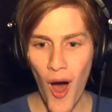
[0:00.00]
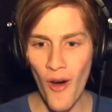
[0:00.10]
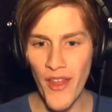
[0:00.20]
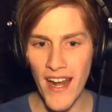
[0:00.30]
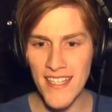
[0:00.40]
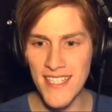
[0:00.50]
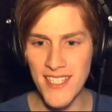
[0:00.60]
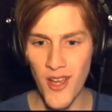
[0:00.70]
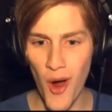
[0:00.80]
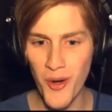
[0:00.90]
Oh, that is
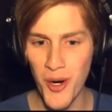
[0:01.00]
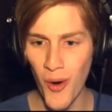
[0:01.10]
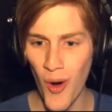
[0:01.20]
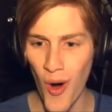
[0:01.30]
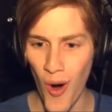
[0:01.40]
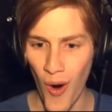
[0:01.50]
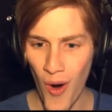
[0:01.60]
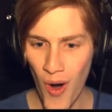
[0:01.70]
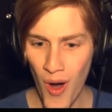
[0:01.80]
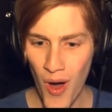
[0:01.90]
so cool.
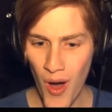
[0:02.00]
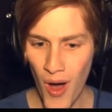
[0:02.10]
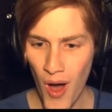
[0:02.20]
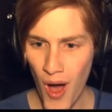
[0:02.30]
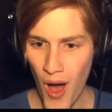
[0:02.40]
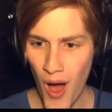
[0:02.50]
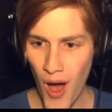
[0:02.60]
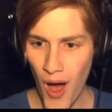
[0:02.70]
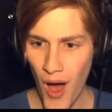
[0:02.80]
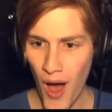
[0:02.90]
I'm
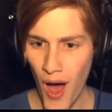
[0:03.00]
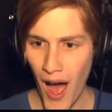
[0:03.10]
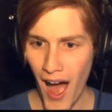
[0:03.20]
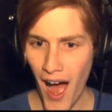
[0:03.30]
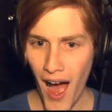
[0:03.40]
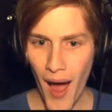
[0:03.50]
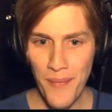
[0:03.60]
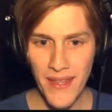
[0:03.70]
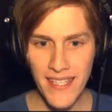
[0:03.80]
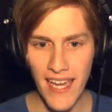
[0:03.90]
not feeling it.
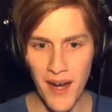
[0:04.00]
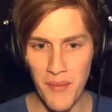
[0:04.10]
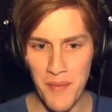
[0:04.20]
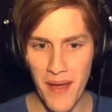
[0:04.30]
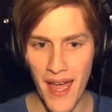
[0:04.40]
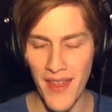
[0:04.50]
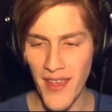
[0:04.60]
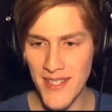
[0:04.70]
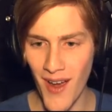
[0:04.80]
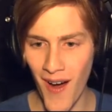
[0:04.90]
I'm the cameraman.
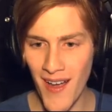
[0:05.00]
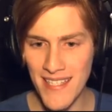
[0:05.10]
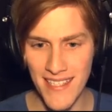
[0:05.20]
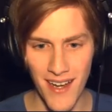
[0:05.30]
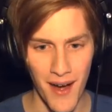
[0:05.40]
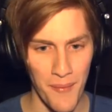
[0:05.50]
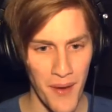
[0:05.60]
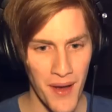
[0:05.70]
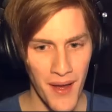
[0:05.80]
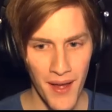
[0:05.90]
That's awesome.
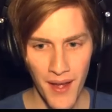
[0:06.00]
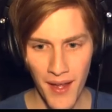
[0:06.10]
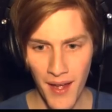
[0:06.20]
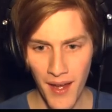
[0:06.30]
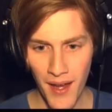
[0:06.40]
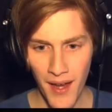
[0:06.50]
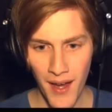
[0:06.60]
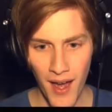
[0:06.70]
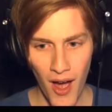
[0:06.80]
If we have to make a change.